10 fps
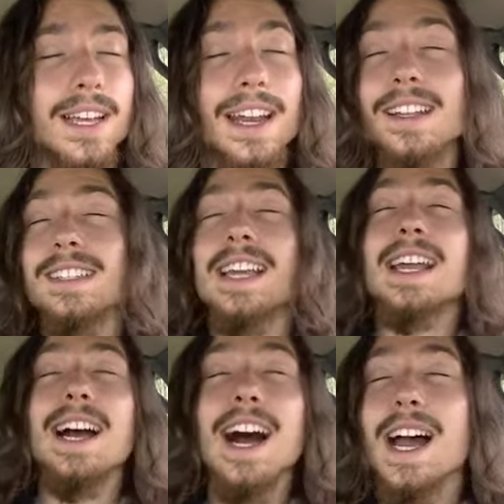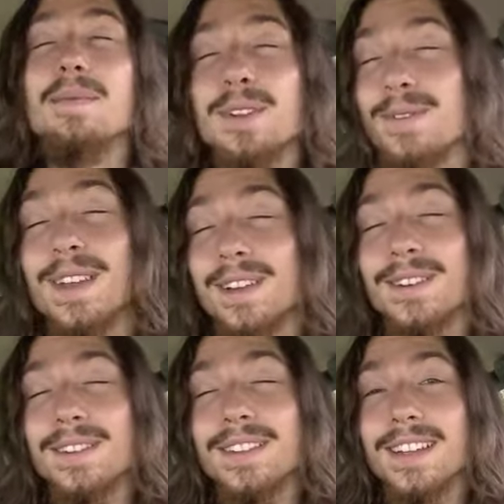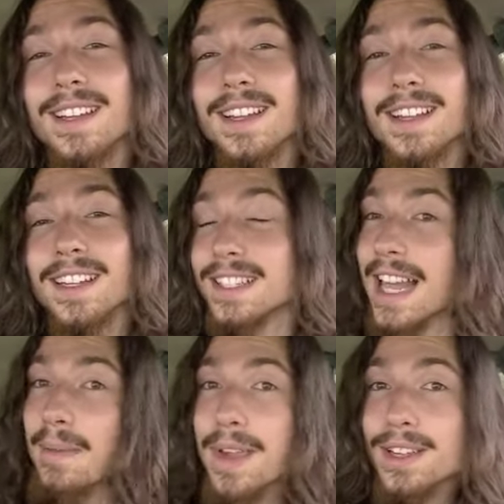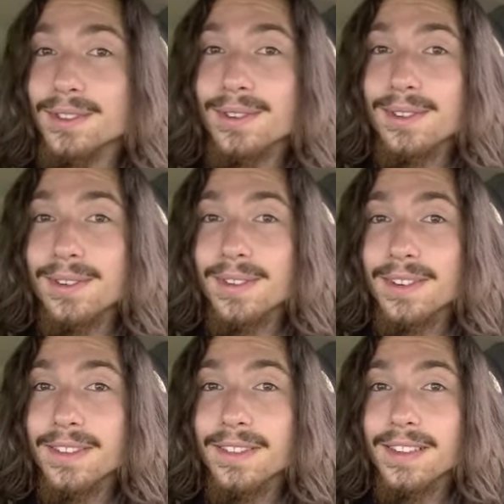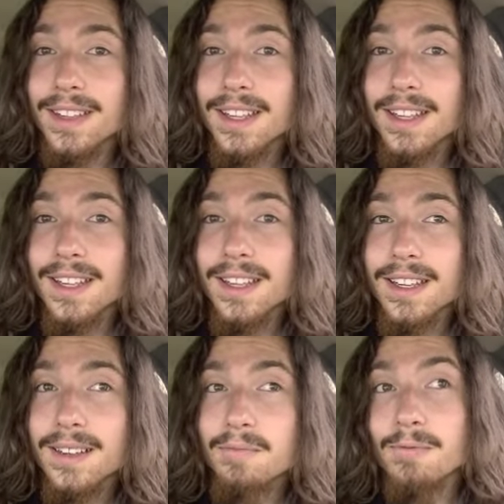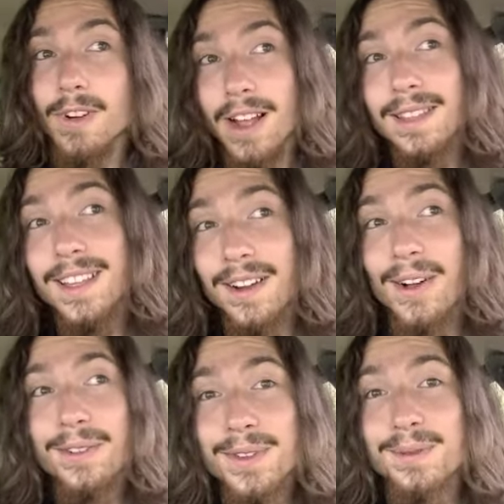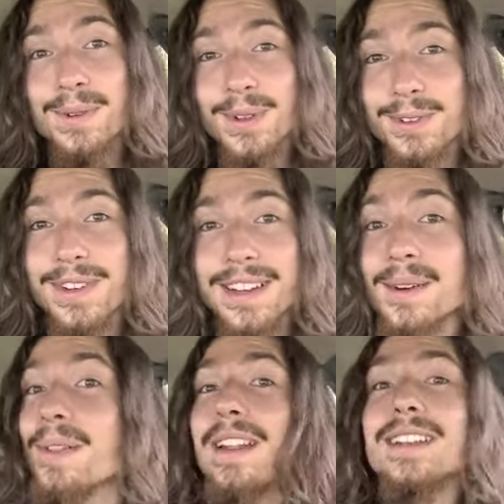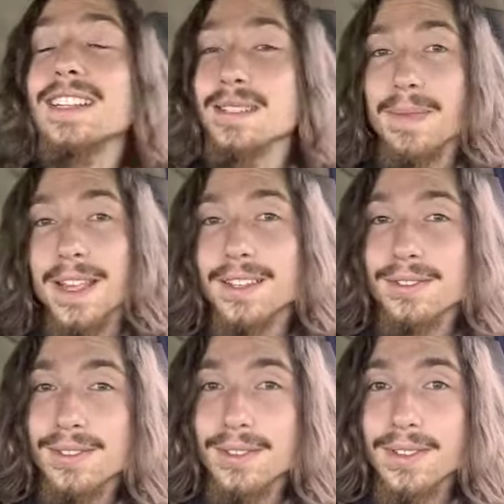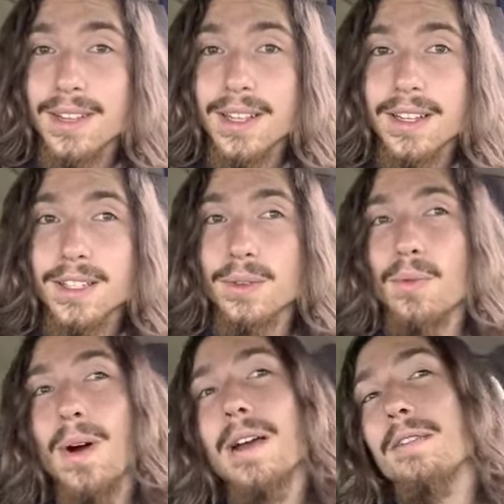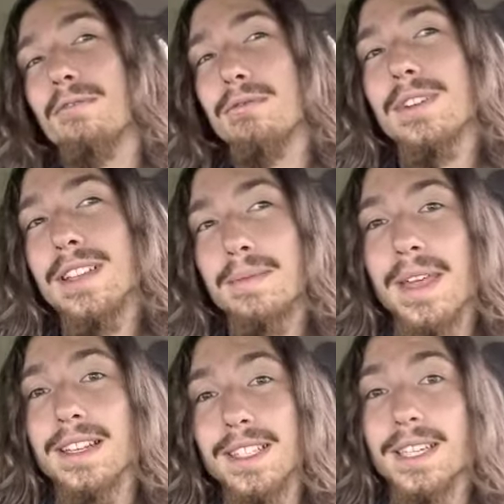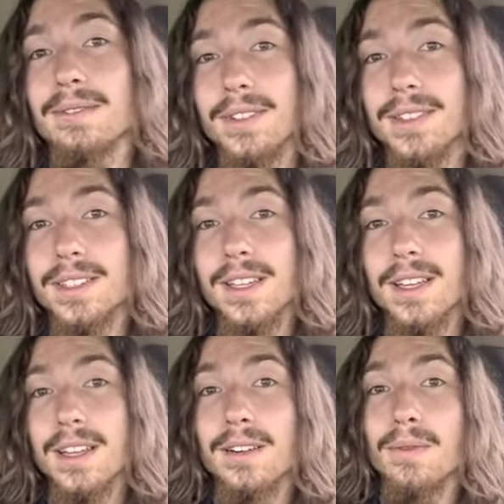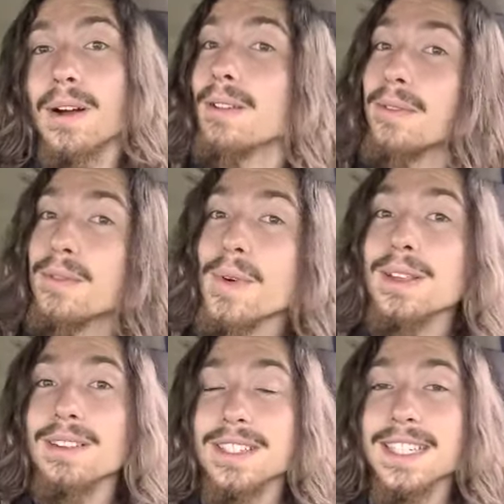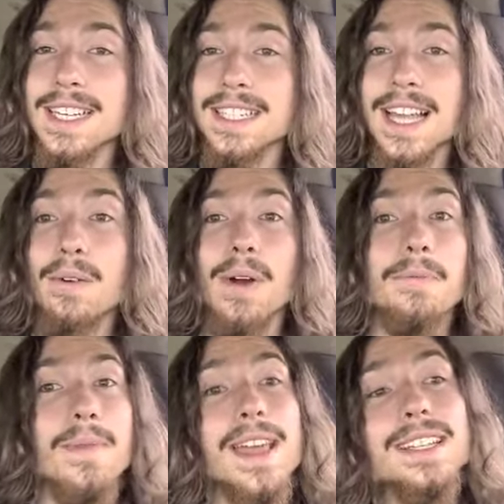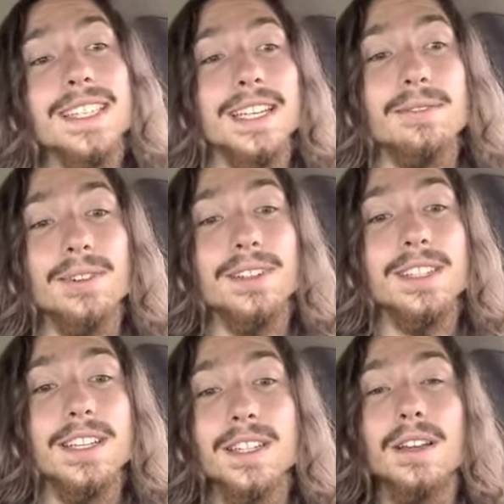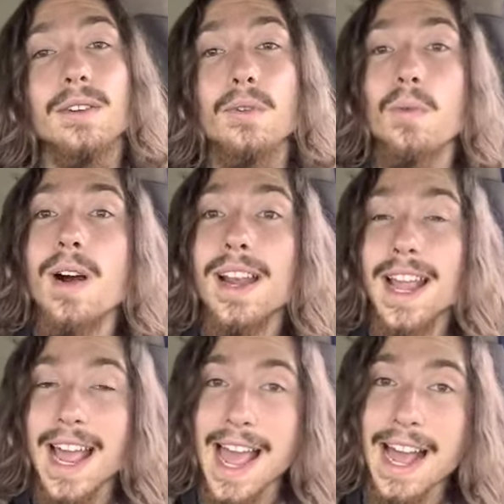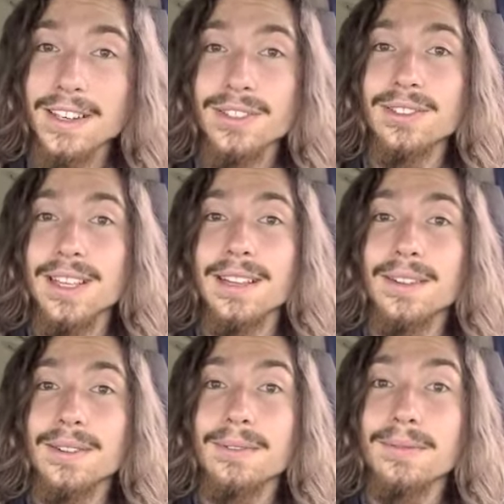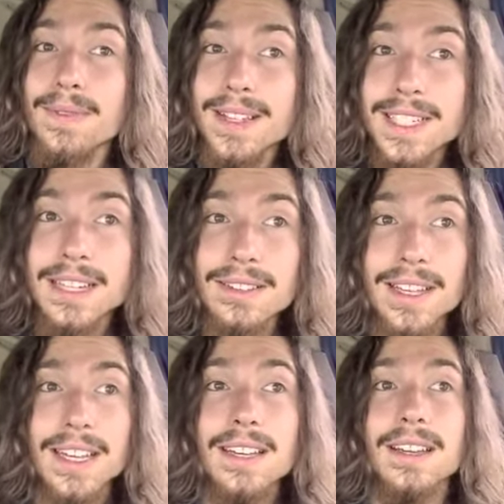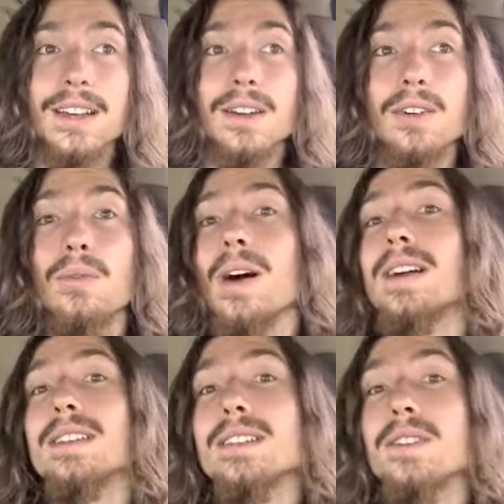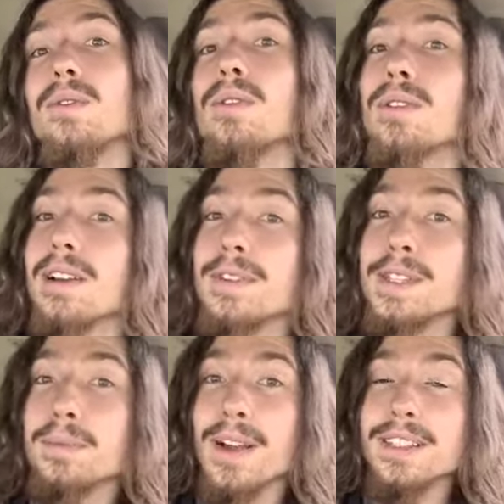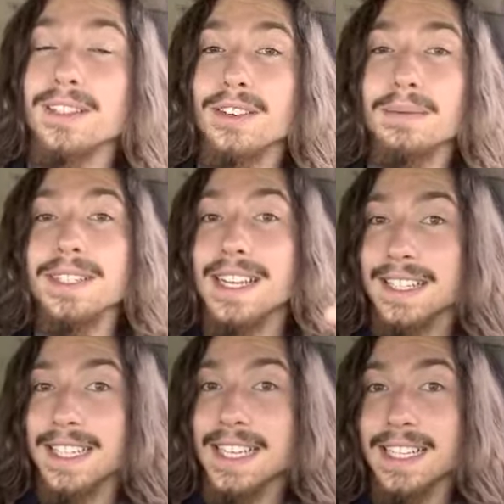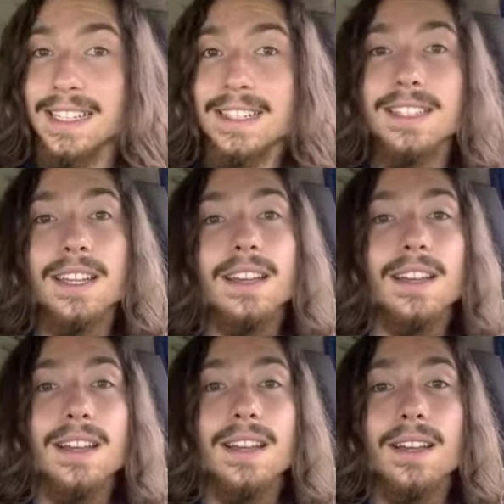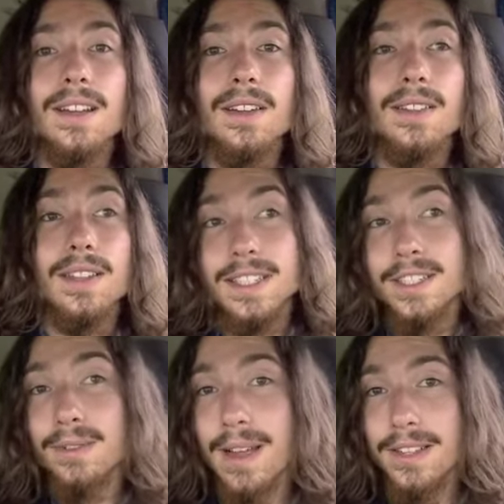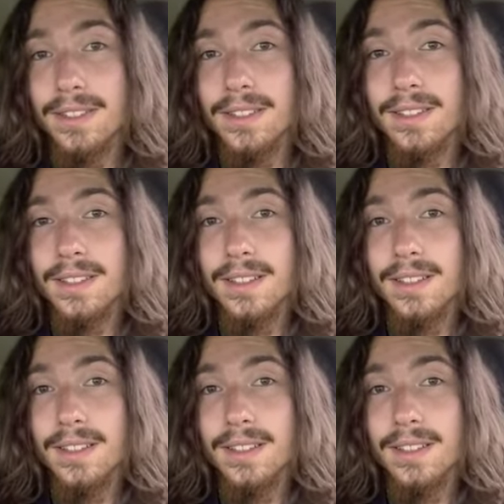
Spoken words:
And I say, I'm in a vehicle. Does that make it true? Well, I think all of you will agree, no, that doesn't make it true. So what really makes the difference? Well, what you can see is that what makes the difference is what actually physically was, or if its present circumstance is, the situation.